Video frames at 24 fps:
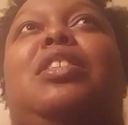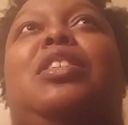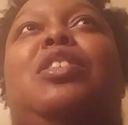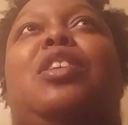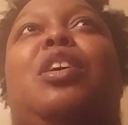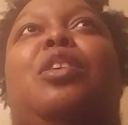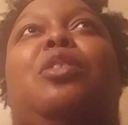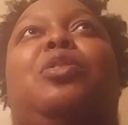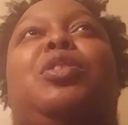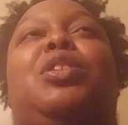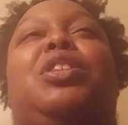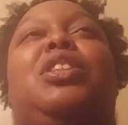you
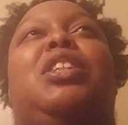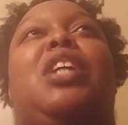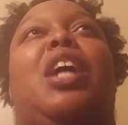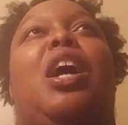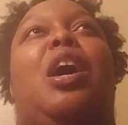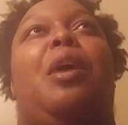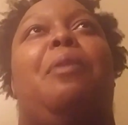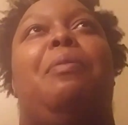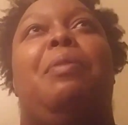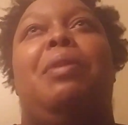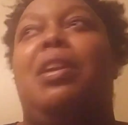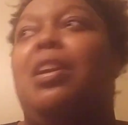know, she
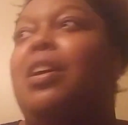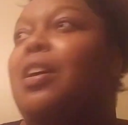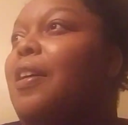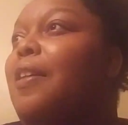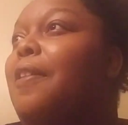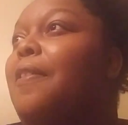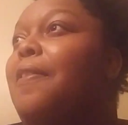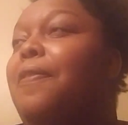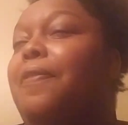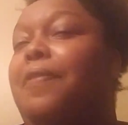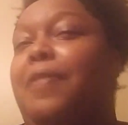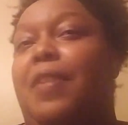Chicago
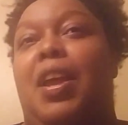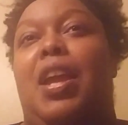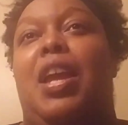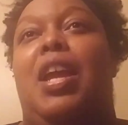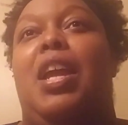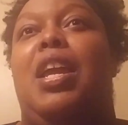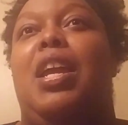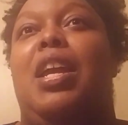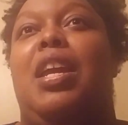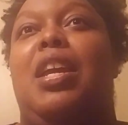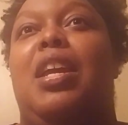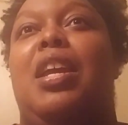Love
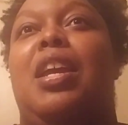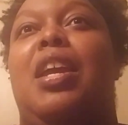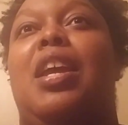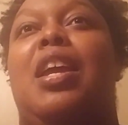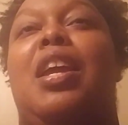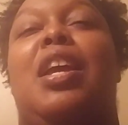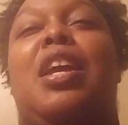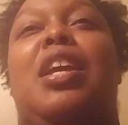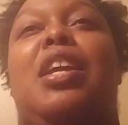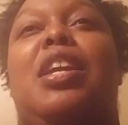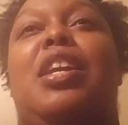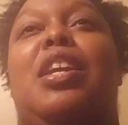Fade,
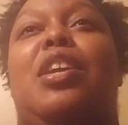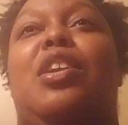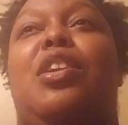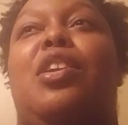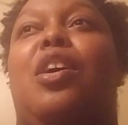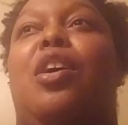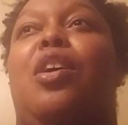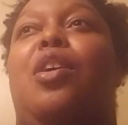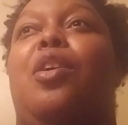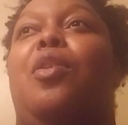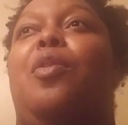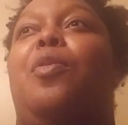you
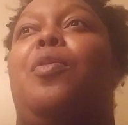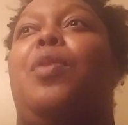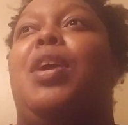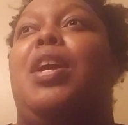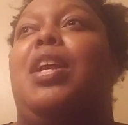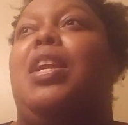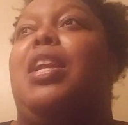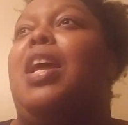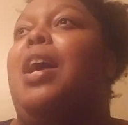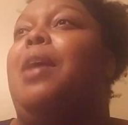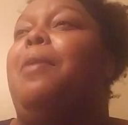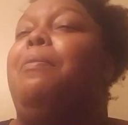know,
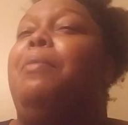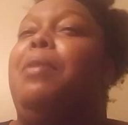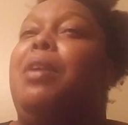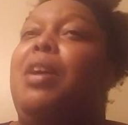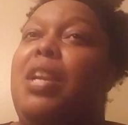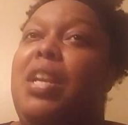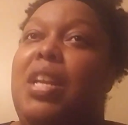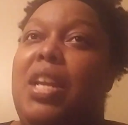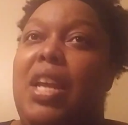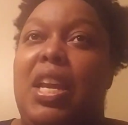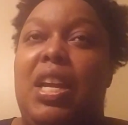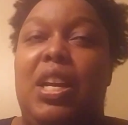and have
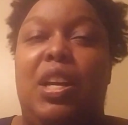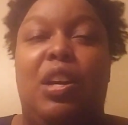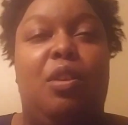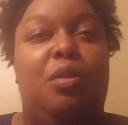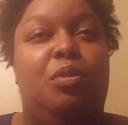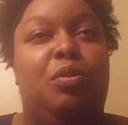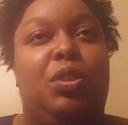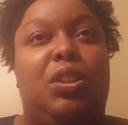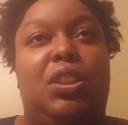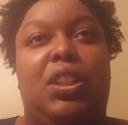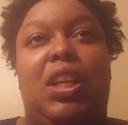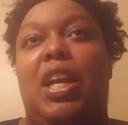money ain't
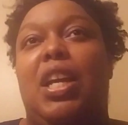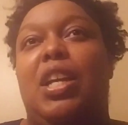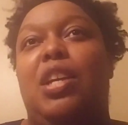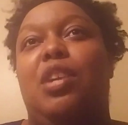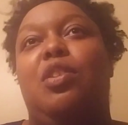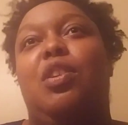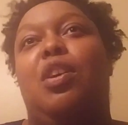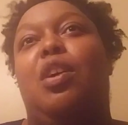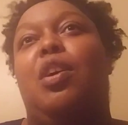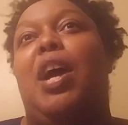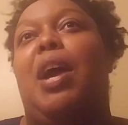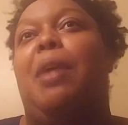gonna change, you
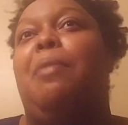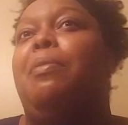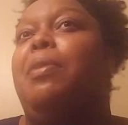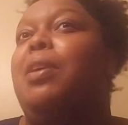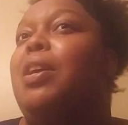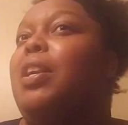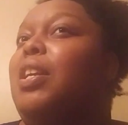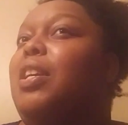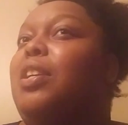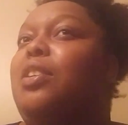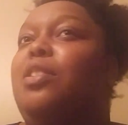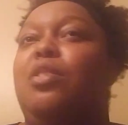know, have
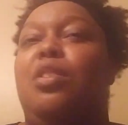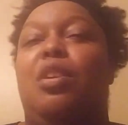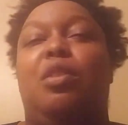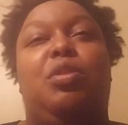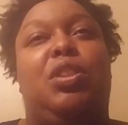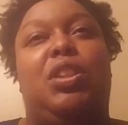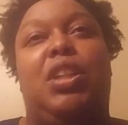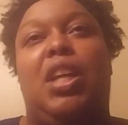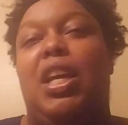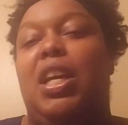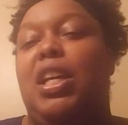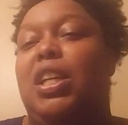money, you know,
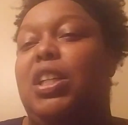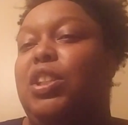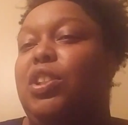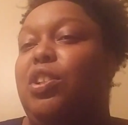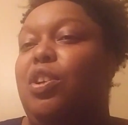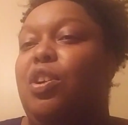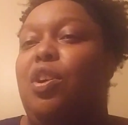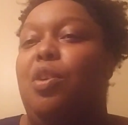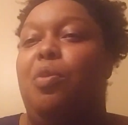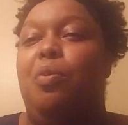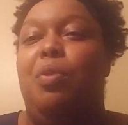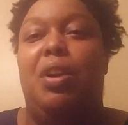changed
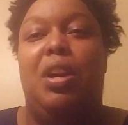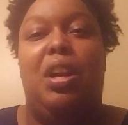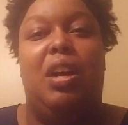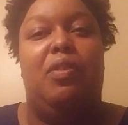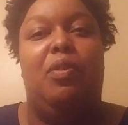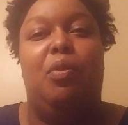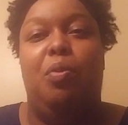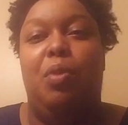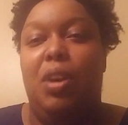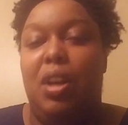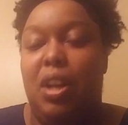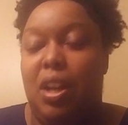her, whatever,
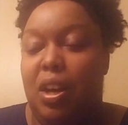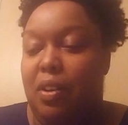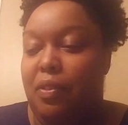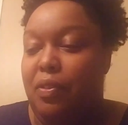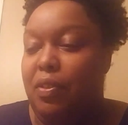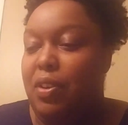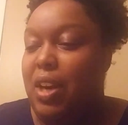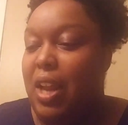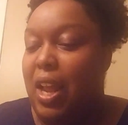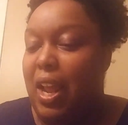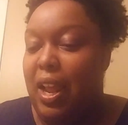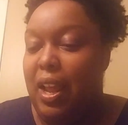whatever.
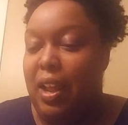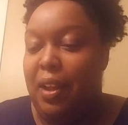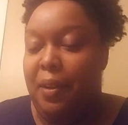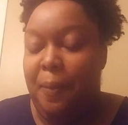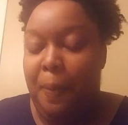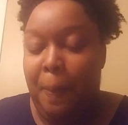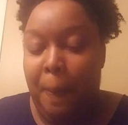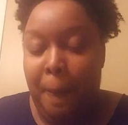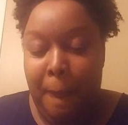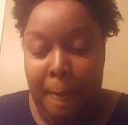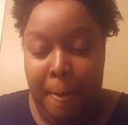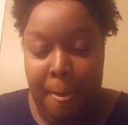Now,
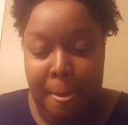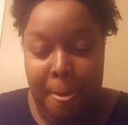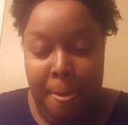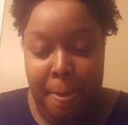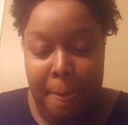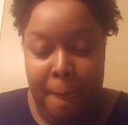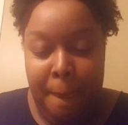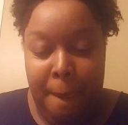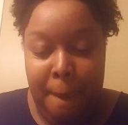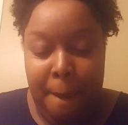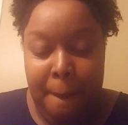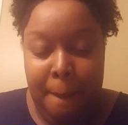
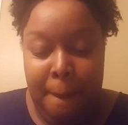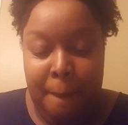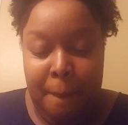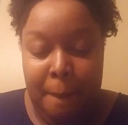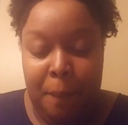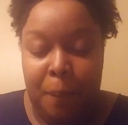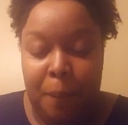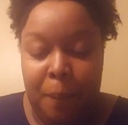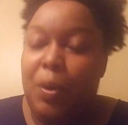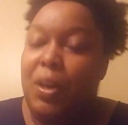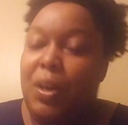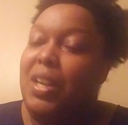
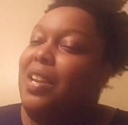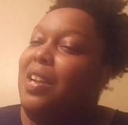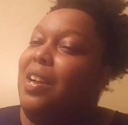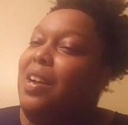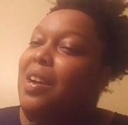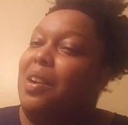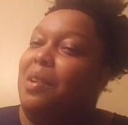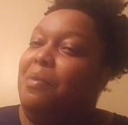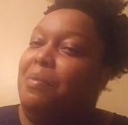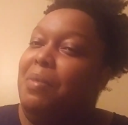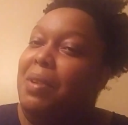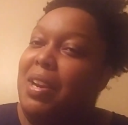when it
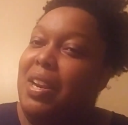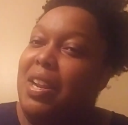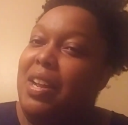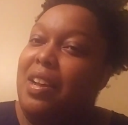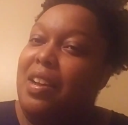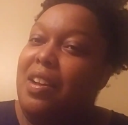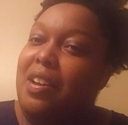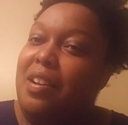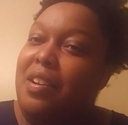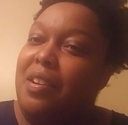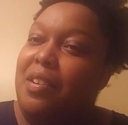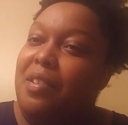comes to B
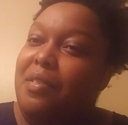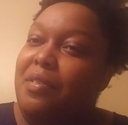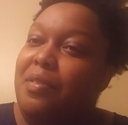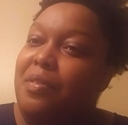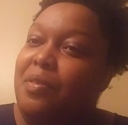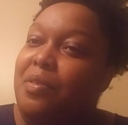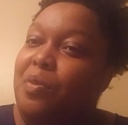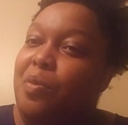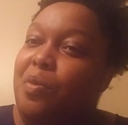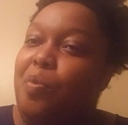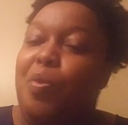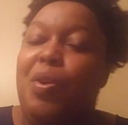Love,
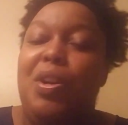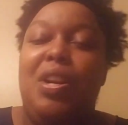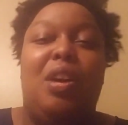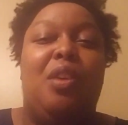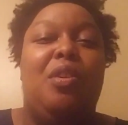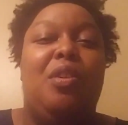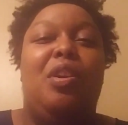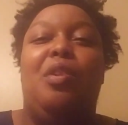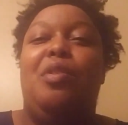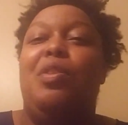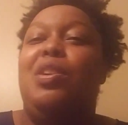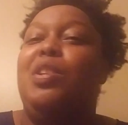we
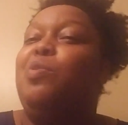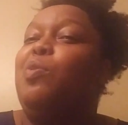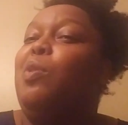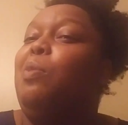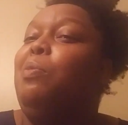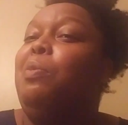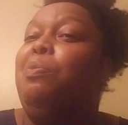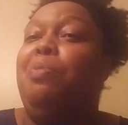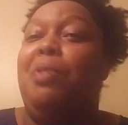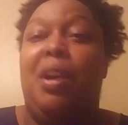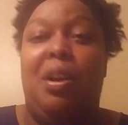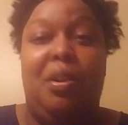don't know this
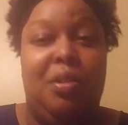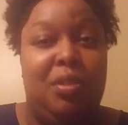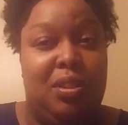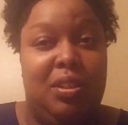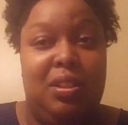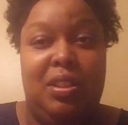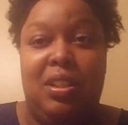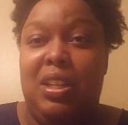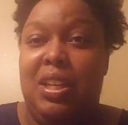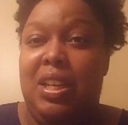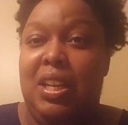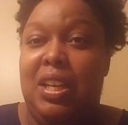woman
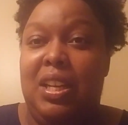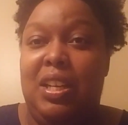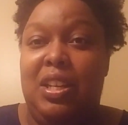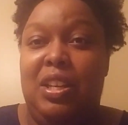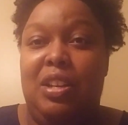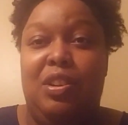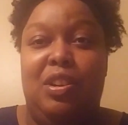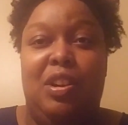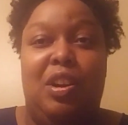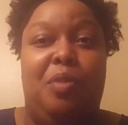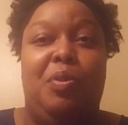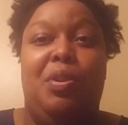personally,
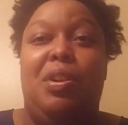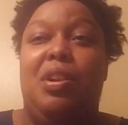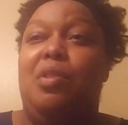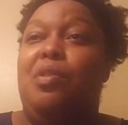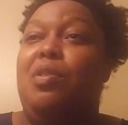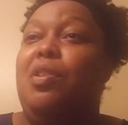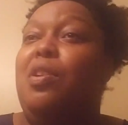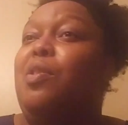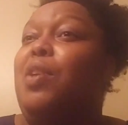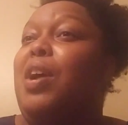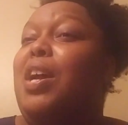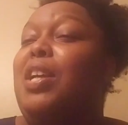you know, we don't
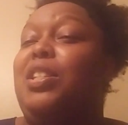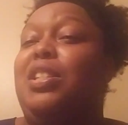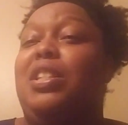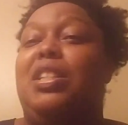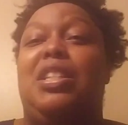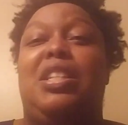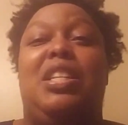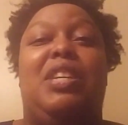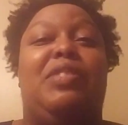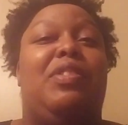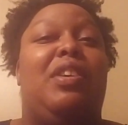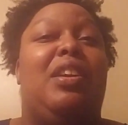know how she
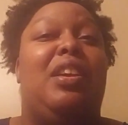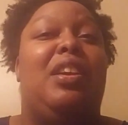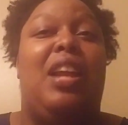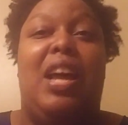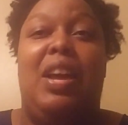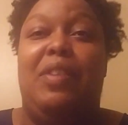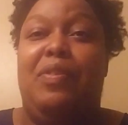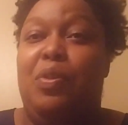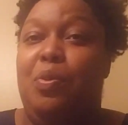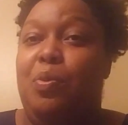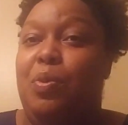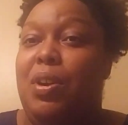live her
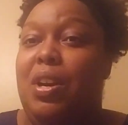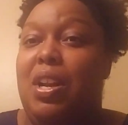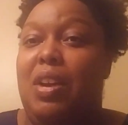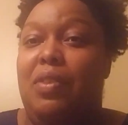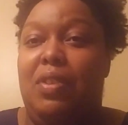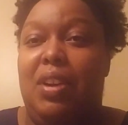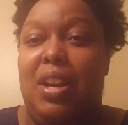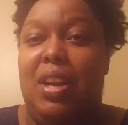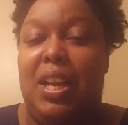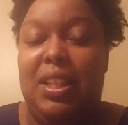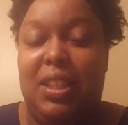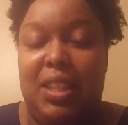life or
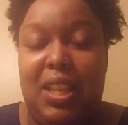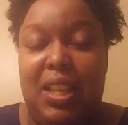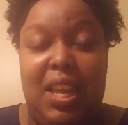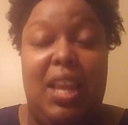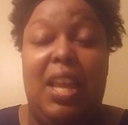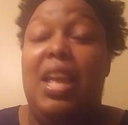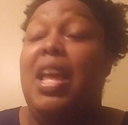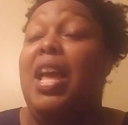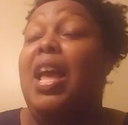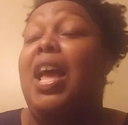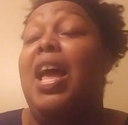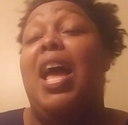whatever like
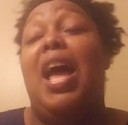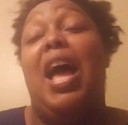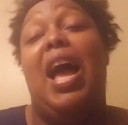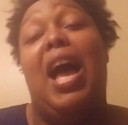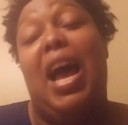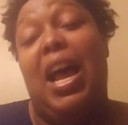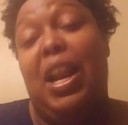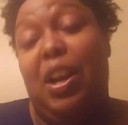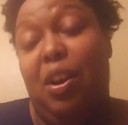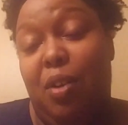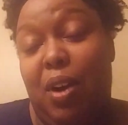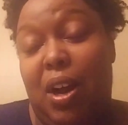that.
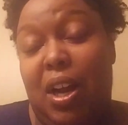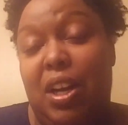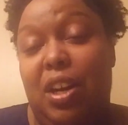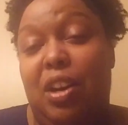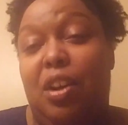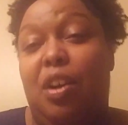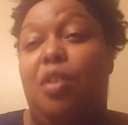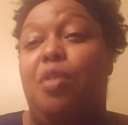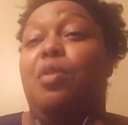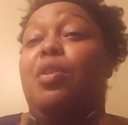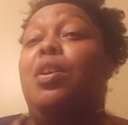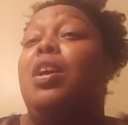I know I
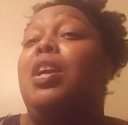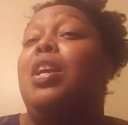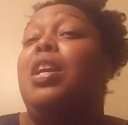don't.